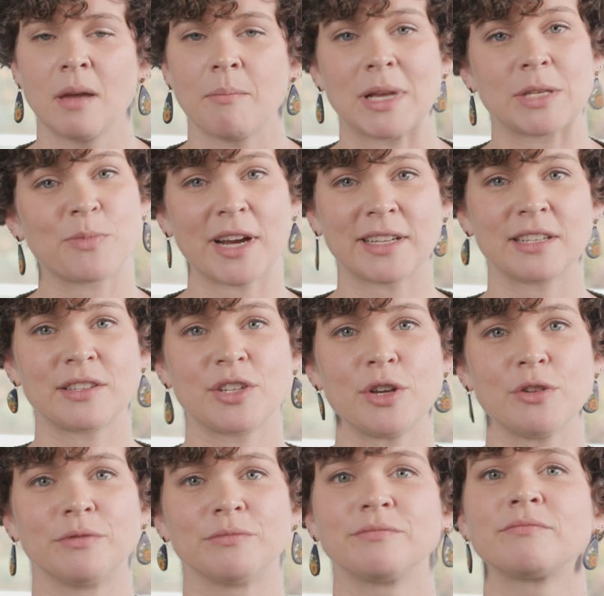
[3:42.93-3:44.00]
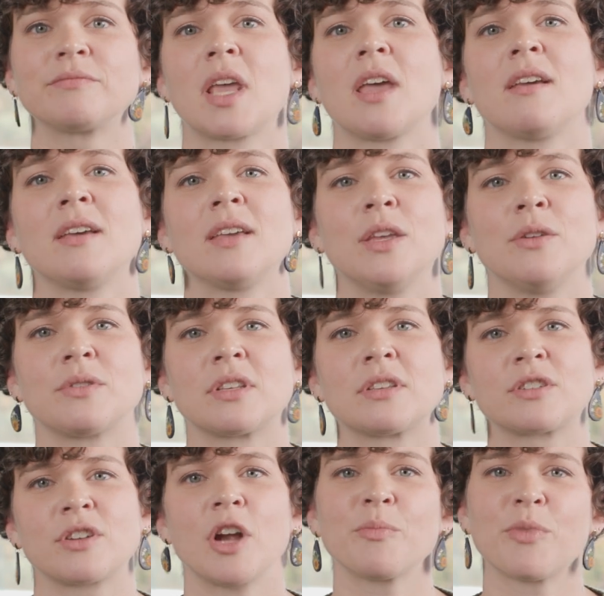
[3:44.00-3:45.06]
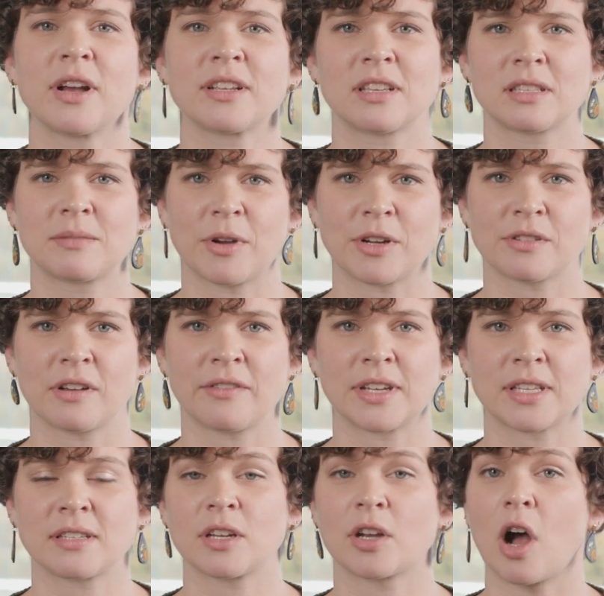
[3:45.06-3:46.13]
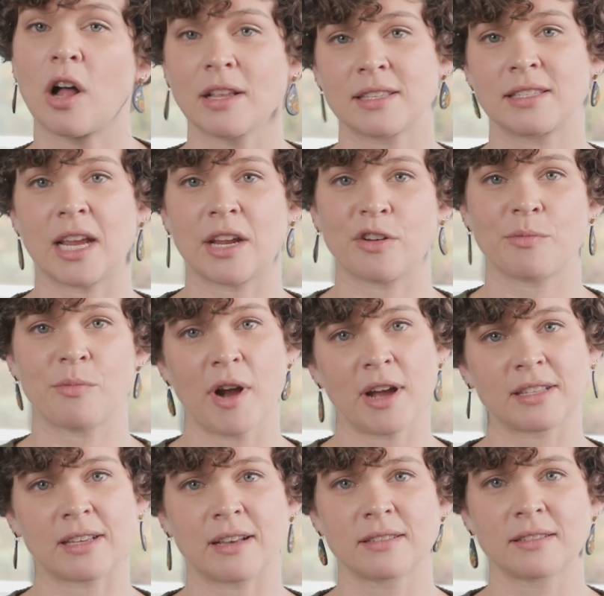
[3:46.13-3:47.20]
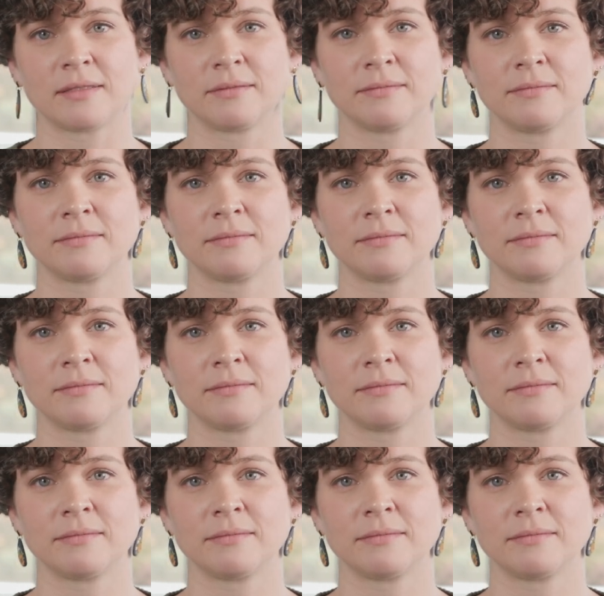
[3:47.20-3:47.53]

Best practice two, use the Start Process Smart service to call a standard process.